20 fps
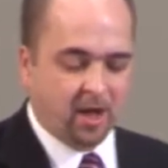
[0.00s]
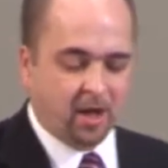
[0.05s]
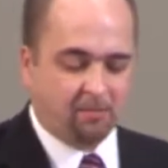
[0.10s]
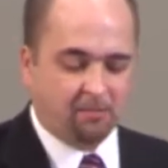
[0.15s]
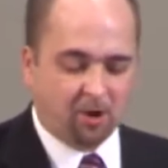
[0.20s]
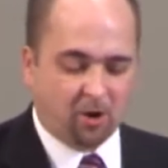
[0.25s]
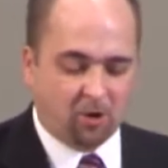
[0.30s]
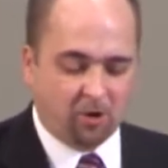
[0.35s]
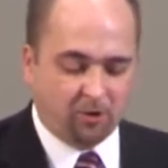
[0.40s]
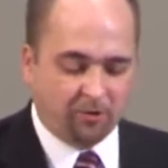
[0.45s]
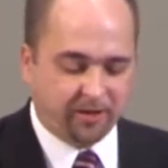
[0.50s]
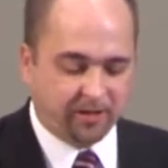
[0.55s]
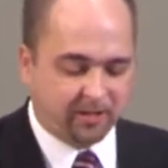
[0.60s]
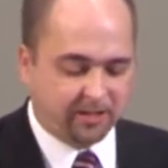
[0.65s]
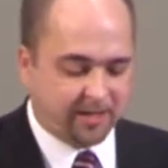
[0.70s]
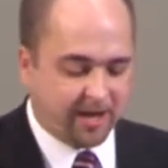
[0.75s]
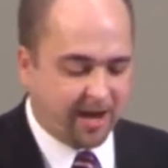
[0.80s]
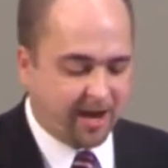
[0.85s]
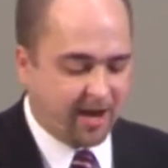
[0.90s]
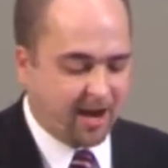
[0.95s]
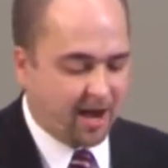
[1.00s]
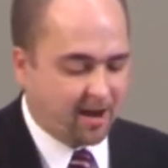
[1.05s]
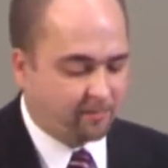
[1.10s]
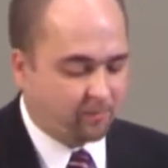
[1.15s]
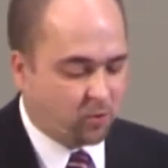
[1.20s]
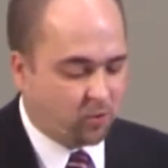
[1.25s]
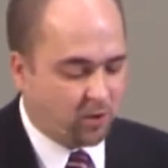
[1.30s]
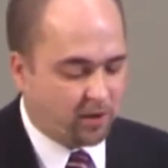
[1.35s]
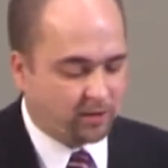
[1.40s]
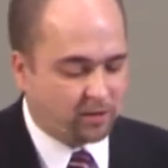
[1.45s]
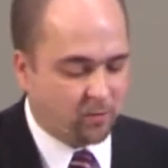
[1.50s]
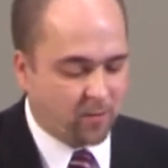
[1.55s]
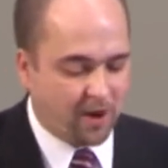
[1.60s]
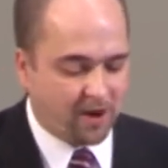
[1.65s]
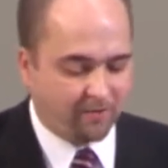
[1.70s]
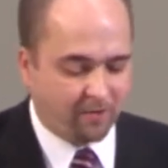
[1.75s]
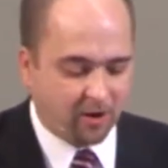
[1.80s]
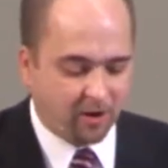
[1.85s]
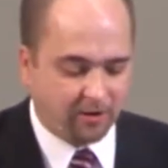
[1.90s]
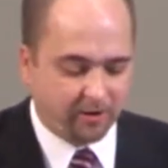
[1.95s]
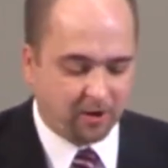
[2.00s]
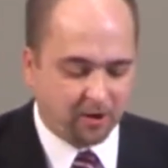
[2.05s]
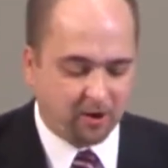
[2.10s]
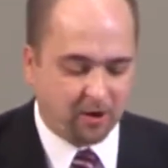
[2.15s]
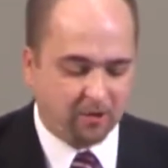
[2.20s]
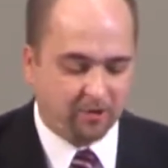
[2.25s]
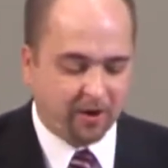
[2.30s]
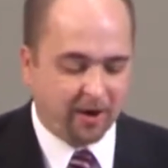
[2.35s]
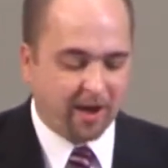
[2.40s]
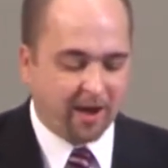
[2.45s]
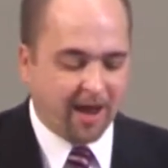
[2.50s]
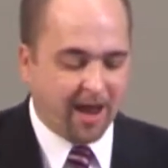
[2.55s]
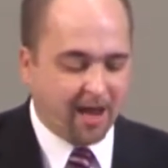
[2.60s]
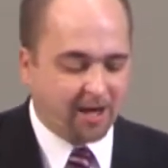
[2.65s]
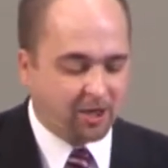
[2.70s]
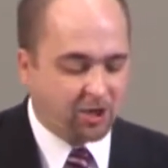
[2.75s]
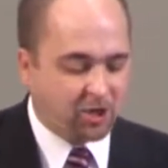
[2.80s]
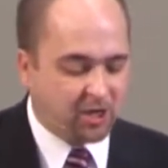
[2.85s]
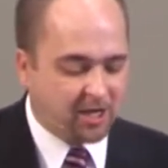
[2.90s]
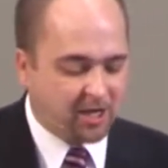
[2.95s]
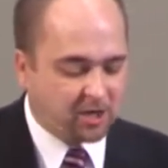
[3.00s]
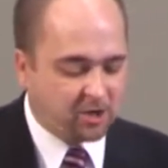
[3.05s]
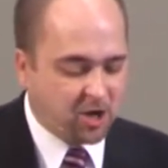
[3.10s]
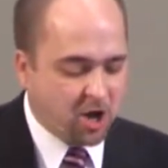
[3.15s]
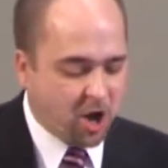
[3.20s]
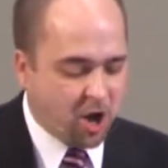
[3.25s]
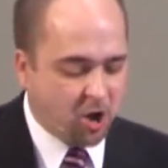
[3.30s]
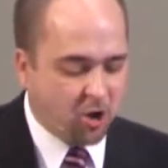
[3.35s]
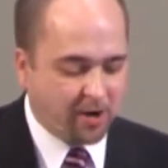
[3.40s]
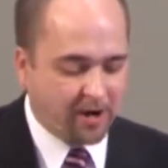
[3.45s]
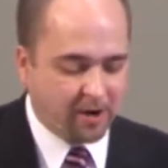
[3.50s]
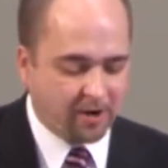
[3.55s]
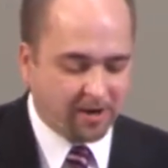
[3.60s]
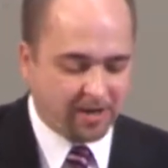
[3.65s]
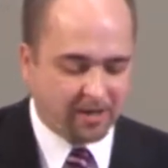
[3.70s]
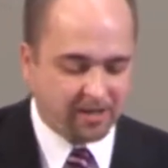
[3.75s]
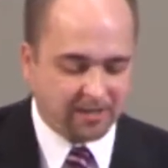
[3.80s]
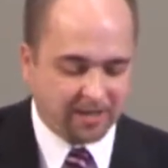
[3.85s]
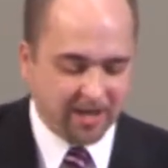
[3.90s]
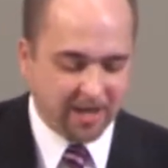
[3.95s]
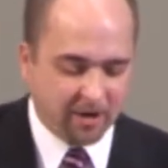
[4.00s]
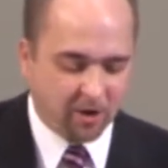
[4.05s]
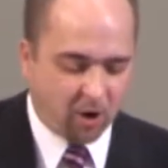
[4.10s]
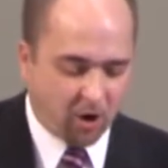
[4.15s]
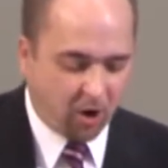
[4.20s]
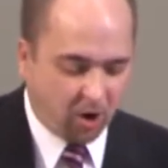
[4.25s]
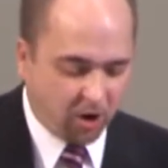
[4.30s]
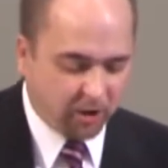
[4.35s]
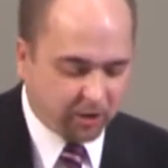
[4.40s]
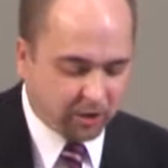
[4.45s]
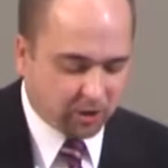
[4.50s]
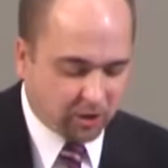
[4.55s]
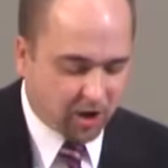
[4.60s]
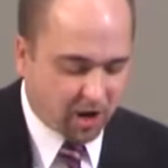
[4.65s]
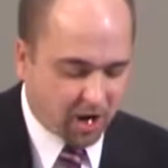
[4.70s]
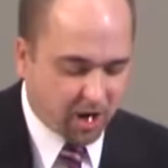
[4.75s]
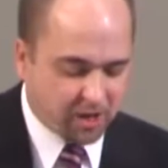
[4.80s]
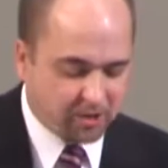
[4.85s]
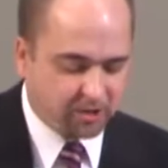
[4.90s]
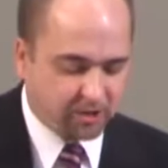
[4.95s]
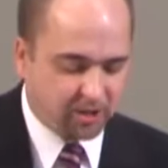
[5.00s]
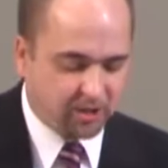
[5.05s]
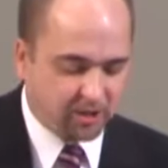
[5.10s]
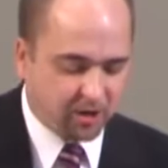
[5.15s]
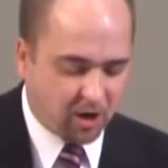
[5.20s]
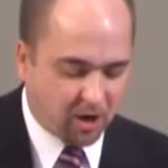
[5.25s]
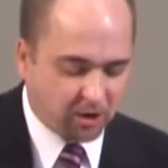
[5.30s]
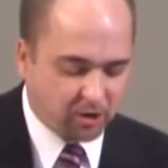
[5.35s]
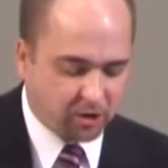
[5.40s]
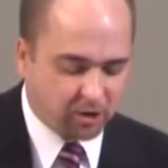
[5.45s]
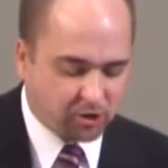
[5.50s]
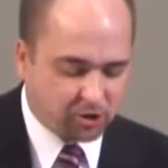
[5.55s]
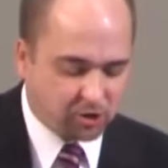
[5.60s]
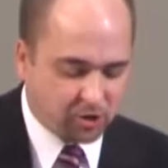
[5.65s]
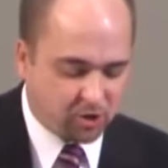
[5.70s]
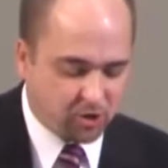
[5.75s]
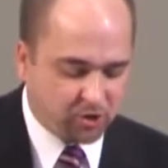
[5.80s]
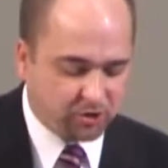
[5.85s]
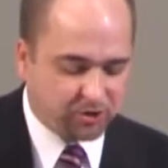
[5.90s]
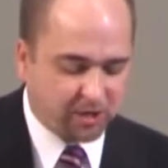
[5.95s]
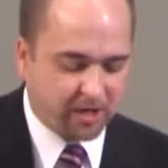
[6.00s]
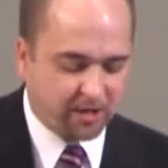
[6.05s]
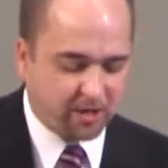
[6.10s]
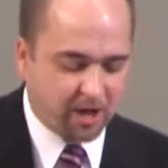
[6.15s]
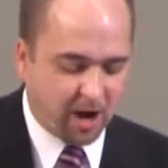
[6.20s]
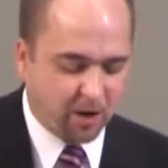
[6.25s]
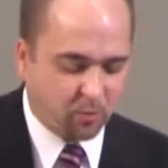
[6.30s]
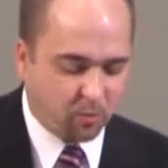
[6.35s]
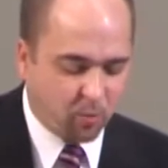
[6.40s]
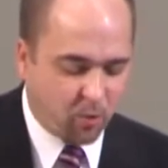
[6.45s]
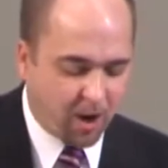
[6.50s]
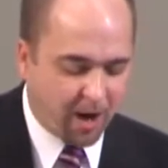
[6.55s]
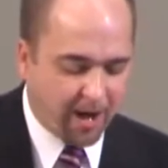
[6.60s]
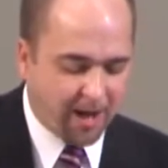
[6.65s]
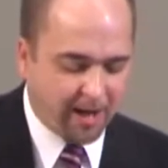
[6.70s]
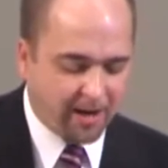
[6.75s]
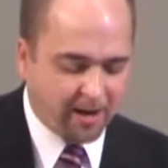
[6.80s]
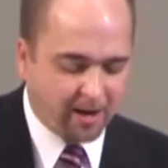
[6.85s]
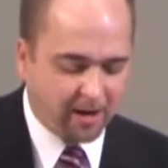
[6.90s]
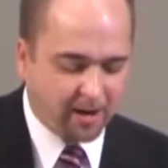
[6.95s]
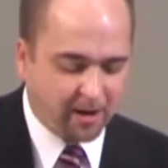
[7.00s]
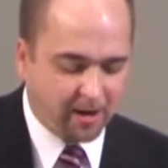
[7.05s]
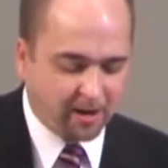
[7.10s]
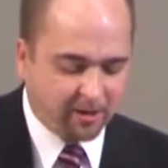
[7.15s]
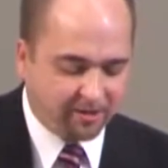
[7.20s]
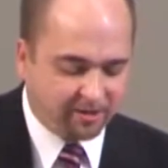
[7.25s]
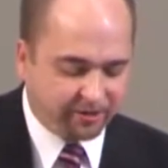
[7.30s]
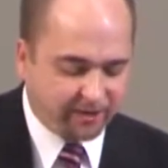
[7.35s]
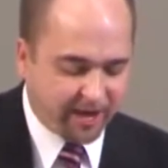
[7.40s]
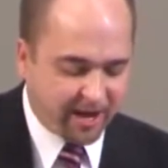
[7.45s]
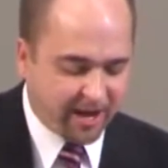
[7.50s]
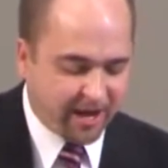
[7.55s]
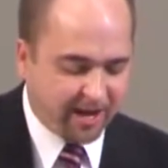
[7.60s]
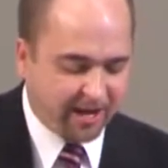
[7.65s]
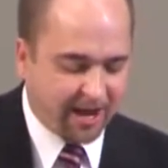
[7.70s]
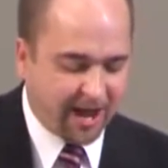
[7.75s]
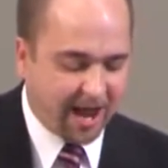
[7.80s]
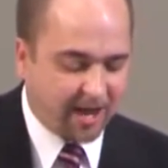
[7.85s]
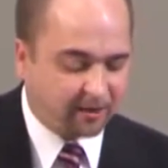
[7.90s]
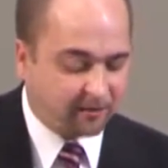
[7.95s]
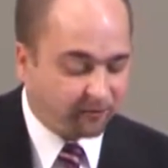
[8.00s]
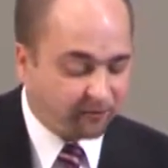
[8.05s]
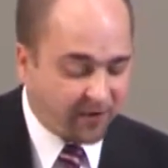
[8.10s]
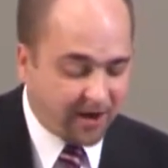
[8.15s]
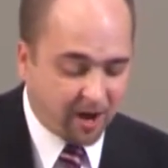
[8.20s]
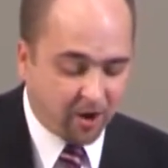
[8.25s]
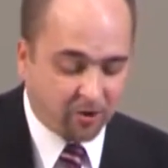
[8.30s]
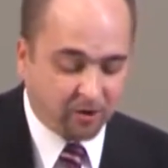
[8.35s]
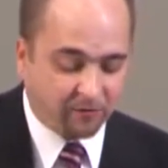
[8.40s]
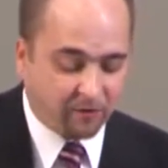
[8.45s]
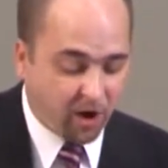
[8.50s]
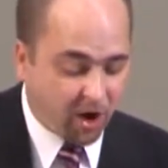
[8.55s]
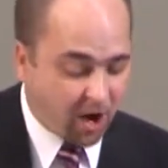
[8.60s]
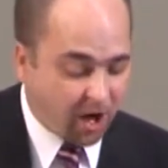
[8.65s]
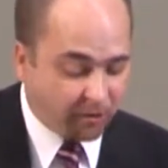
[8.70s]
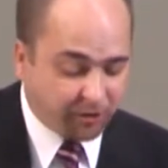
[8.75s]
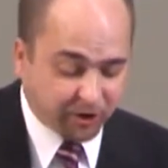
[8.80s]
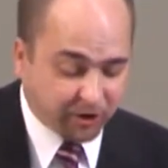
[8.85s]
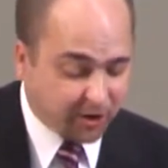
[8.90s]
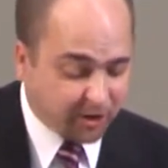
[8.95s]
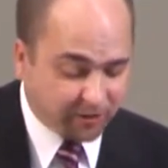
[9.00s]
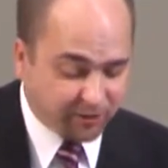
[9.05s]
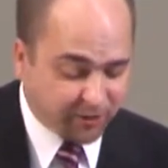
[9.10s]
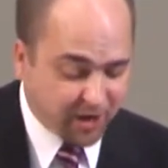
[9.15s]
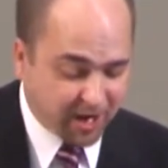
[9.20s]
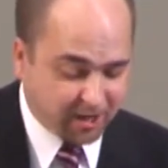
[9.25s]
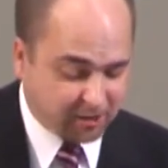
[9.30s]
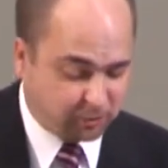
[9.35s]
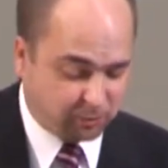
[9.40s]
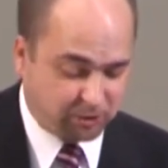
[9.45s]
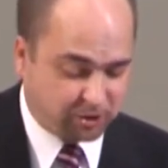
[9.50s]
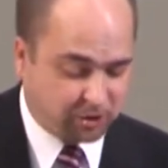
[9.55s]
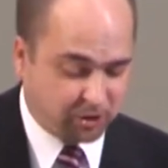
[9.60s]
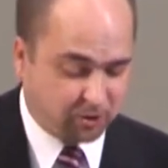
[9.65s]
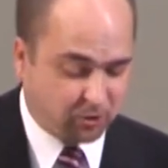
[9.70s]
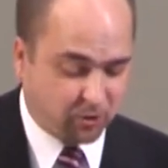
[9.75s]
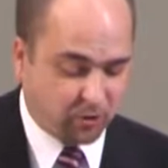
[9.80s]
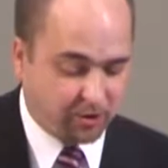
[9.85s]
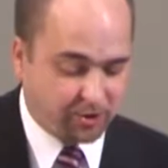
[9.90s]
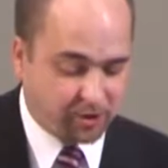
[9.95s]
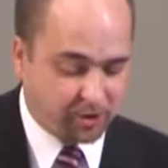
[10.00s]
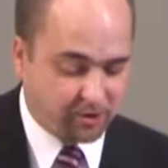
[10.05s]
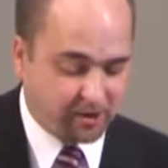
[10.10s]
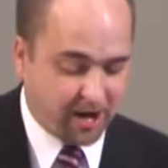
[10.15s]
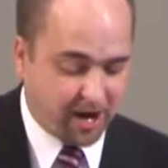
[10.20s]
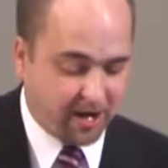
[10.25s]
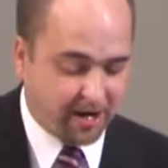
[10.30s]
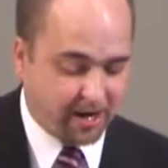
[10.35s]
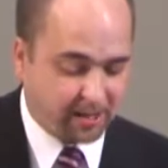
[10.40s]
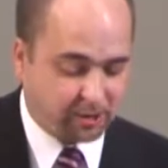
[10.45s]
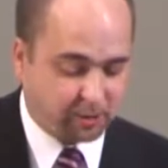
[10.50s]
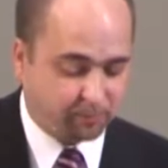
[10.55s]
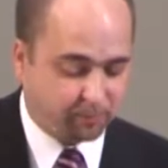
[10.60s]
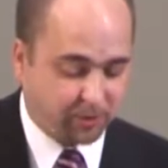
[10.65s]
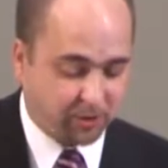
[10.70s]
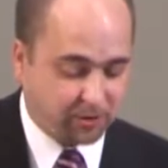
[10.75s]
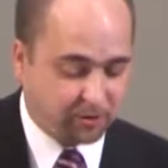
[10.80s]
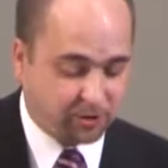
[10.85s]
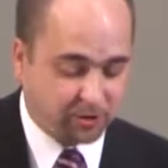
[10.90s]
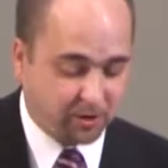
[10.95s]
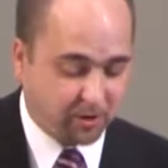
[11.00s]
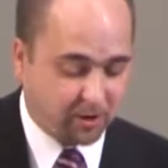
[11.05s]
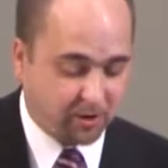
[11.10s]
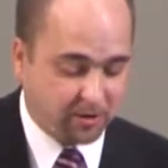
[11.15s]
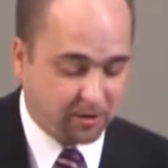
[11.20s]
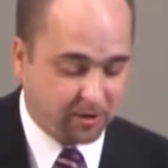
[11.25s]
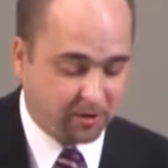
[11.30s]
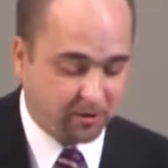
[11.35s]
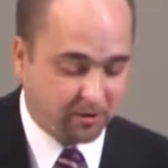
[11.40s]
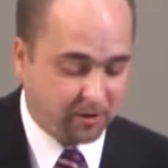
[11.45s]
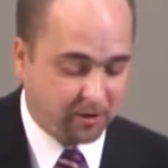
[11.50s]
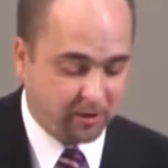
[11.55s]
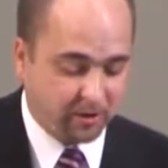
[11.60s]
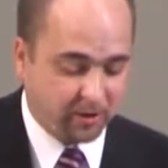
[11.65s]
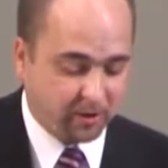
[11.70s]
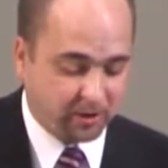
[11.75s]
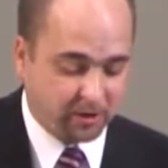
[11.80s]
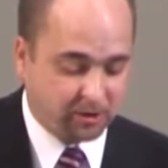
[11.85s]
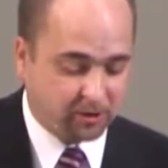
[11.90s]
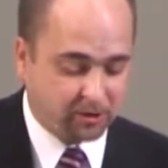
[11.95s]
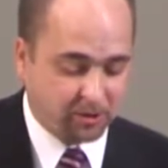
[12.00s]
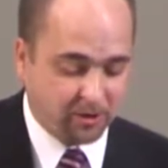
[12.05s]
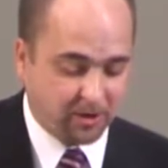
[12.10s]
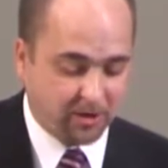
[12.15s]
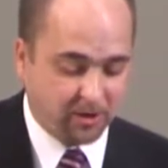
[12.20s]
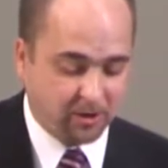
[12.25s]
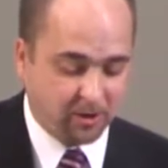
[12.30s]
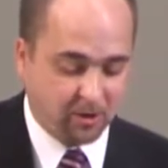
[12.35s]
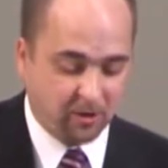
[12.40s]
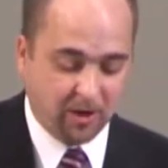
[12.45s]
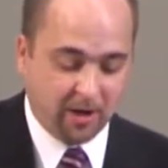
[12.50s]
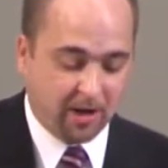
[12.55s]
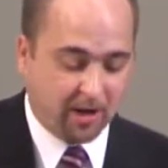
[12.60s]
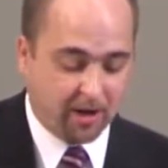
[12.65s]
And behold, this day I am going the way of all the earth, and ye know, here it is, in all your hearts and in all your souls that not one thing hath failed of all the good things which the Lord your God has concerned you concerning you.